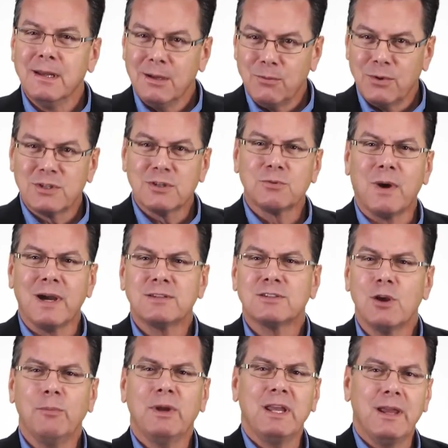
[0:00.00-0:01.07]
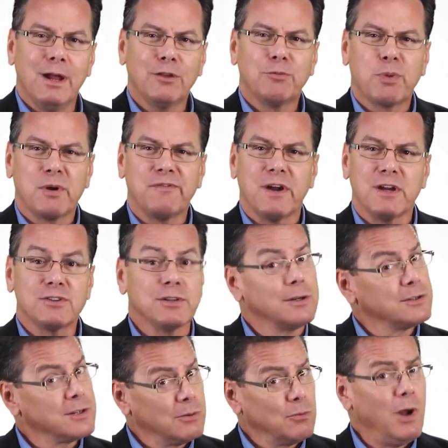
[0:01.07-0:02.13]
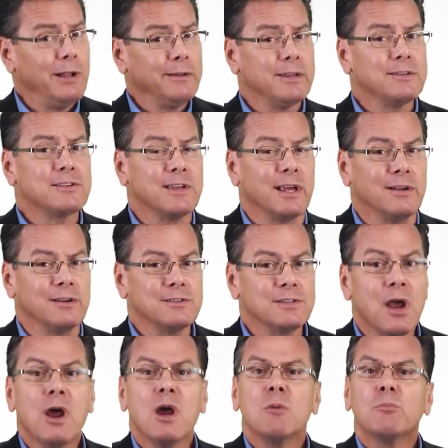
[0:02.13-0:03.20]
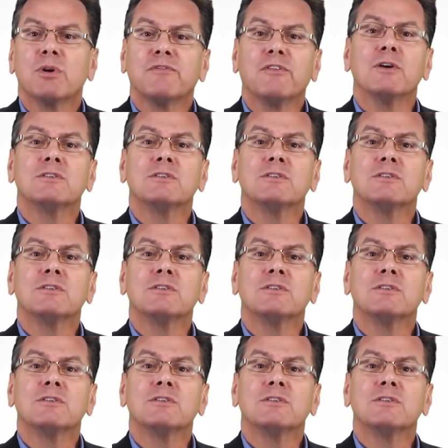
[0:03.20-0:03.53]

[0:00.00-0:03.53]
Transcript: which is why so many health professionals and wellness centers prefer